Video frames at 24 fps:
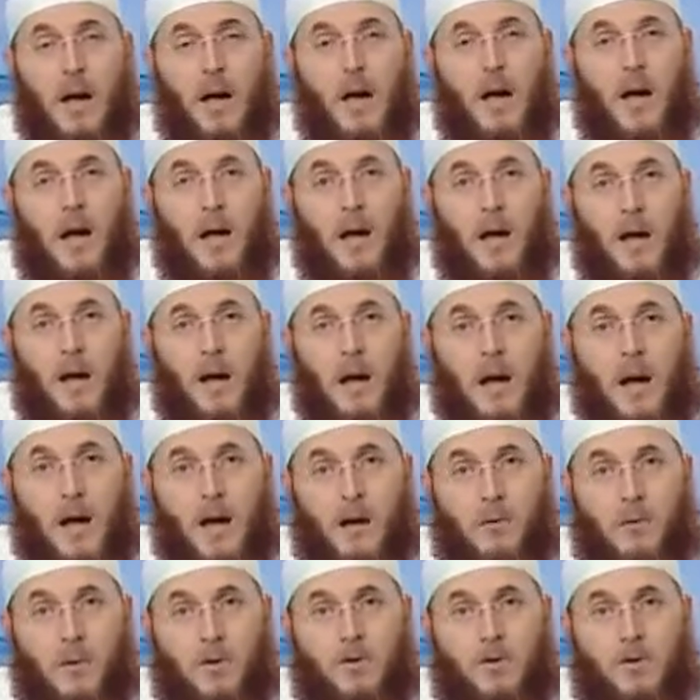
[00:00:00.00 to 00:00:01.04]

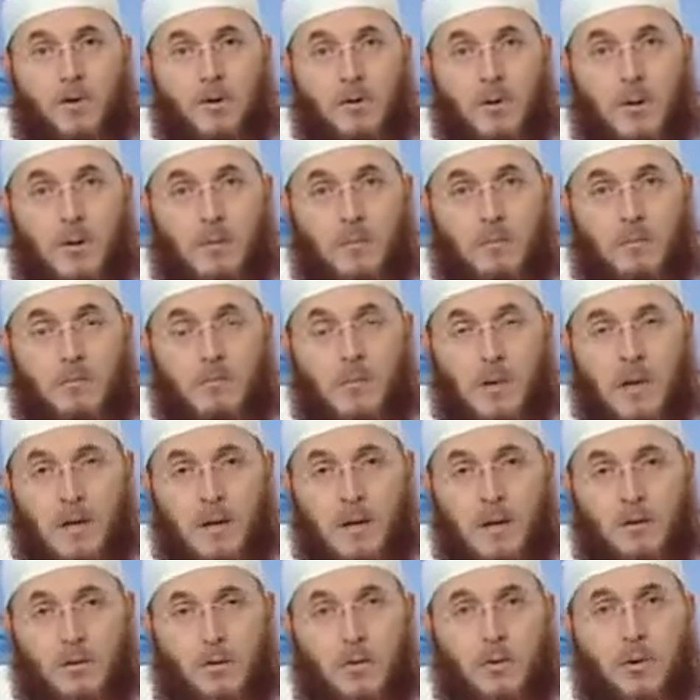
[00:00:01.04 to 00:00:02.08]
and what's
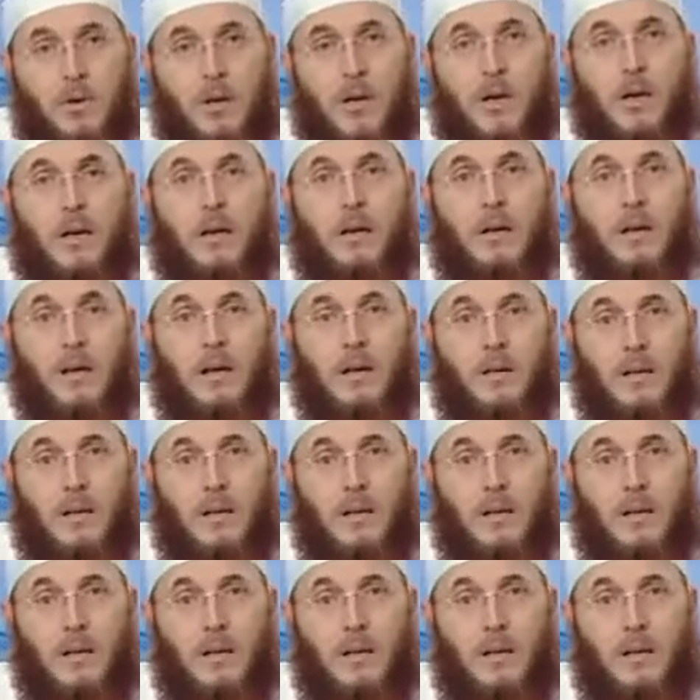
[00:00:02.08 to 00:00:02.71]
mandatory,